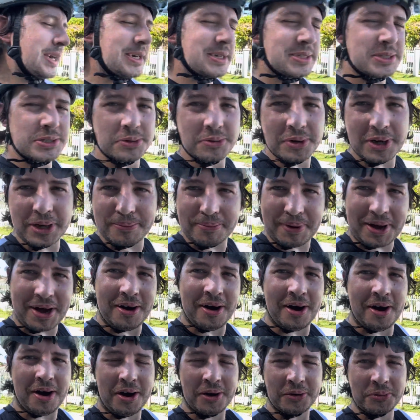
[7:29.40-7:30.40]
Talking about
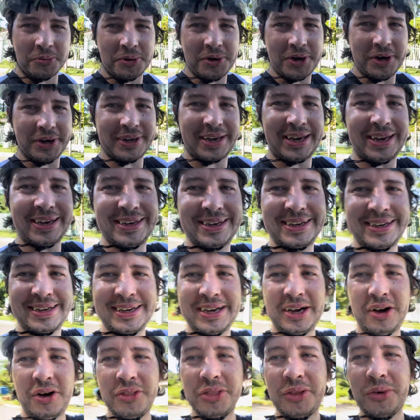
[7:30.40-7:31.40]
hard work,
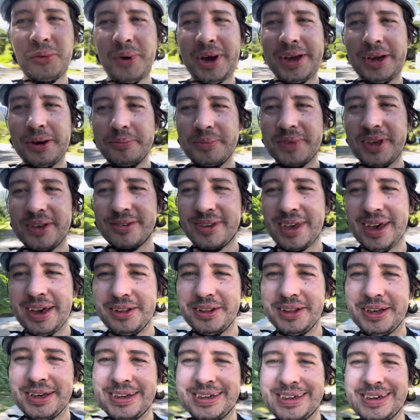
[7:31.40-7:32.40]
on the way up this
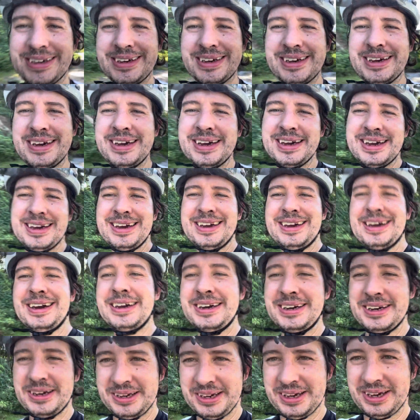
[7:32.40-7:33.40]
hill,
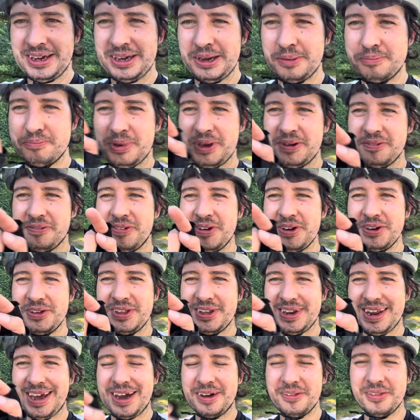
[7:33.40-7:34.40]
a bit
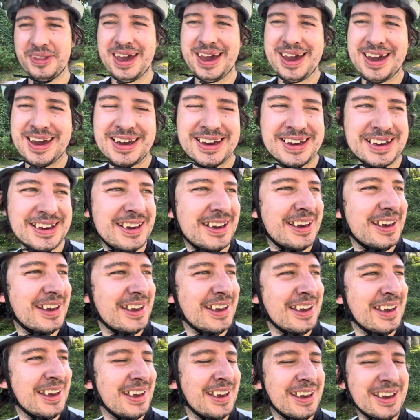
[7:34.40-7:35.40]
further down there,
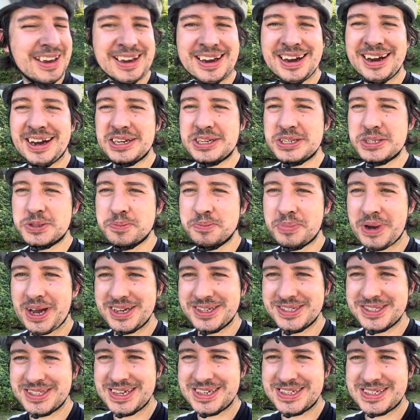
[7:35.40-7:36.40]
I just
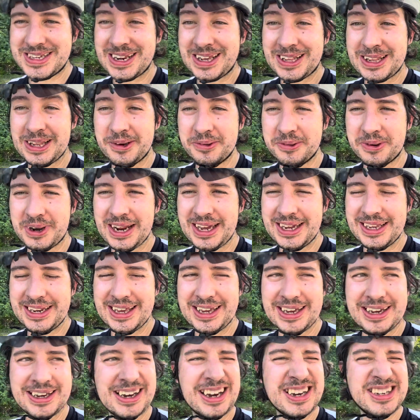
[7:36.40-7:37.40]
passed this little old
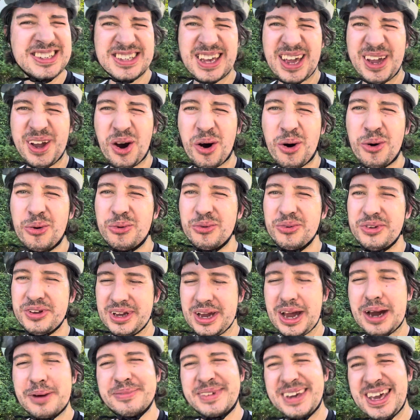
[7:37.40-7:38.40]
lady. I say old,
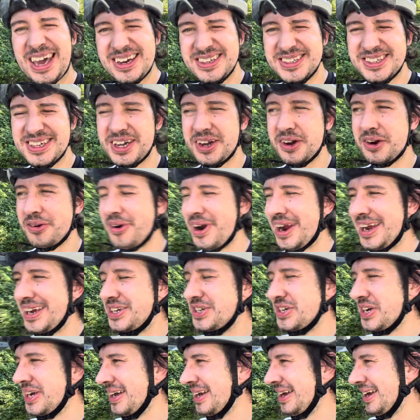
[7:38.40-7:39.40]
I'm guessing her
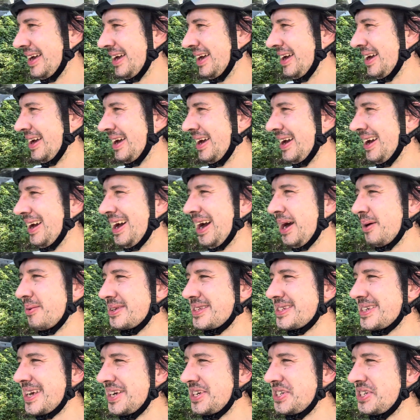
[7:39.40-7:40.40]
age. I would
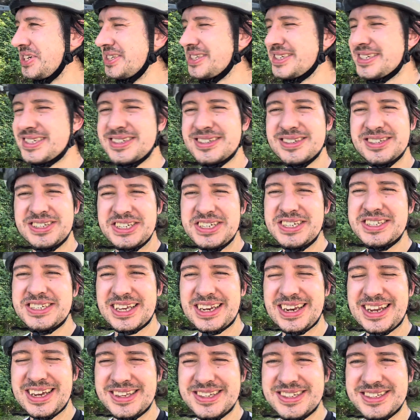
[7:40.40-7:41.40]
say she's
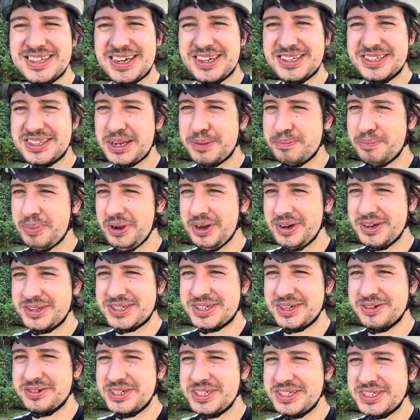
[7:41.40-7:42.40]
at least 60
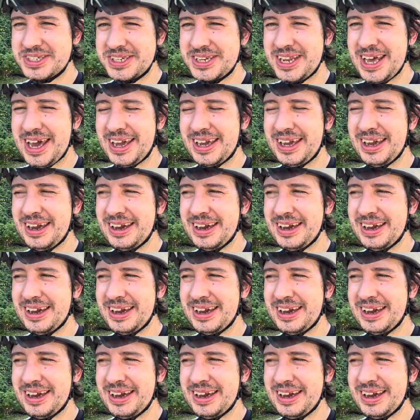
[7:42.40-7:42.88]
plus if she's a day.